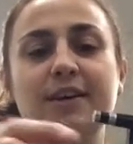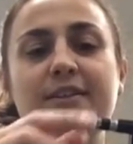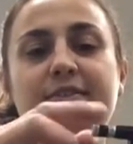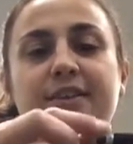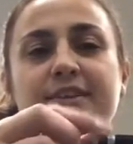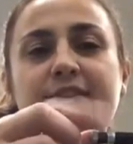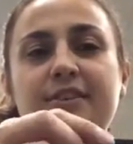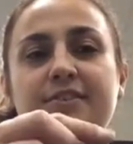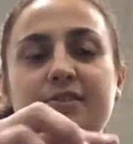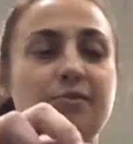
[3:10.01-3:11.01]
This
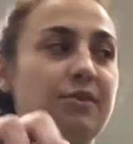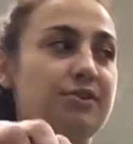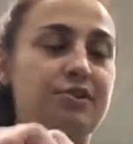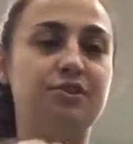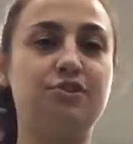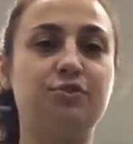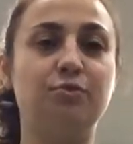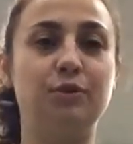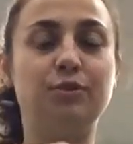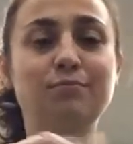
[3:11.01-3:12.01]
is known as the
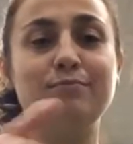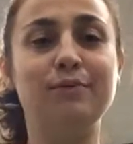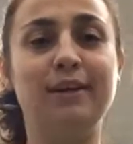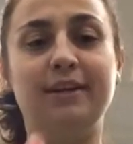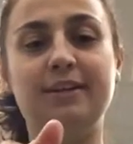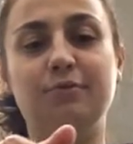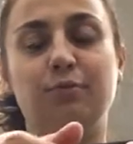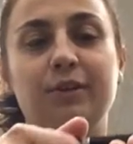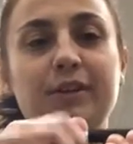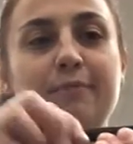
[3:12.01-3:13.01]
screw. And it's
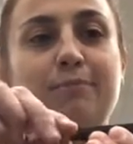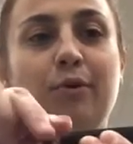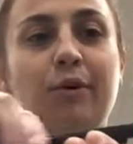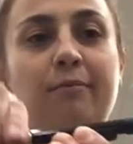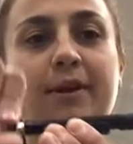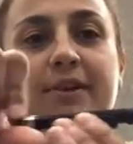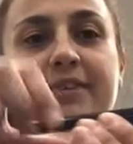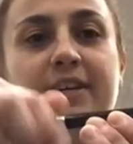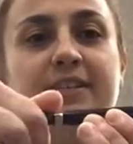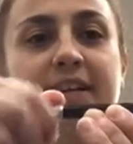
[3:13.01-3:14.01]
really important because
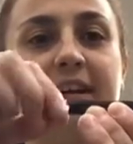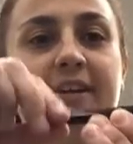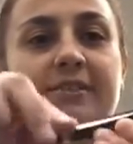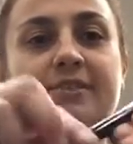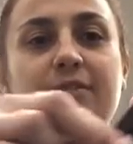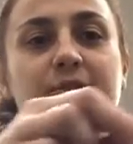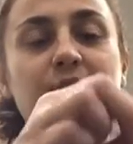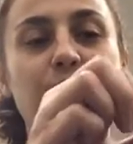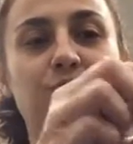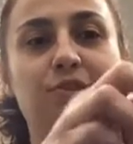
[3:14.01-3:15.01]
it tightens and
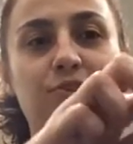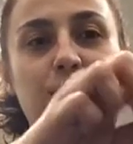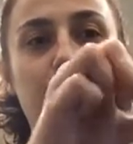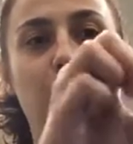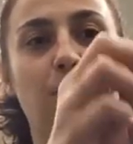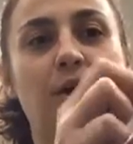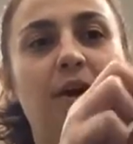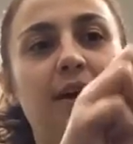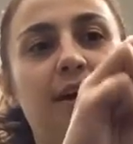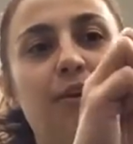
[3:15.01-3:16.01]
loosens the bow.
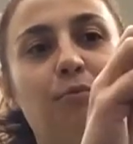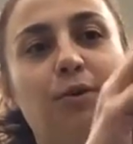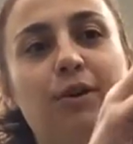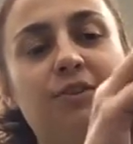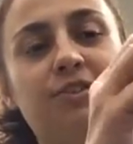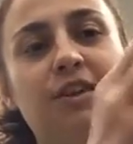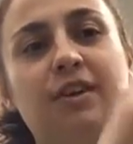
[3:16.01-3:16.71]
And it works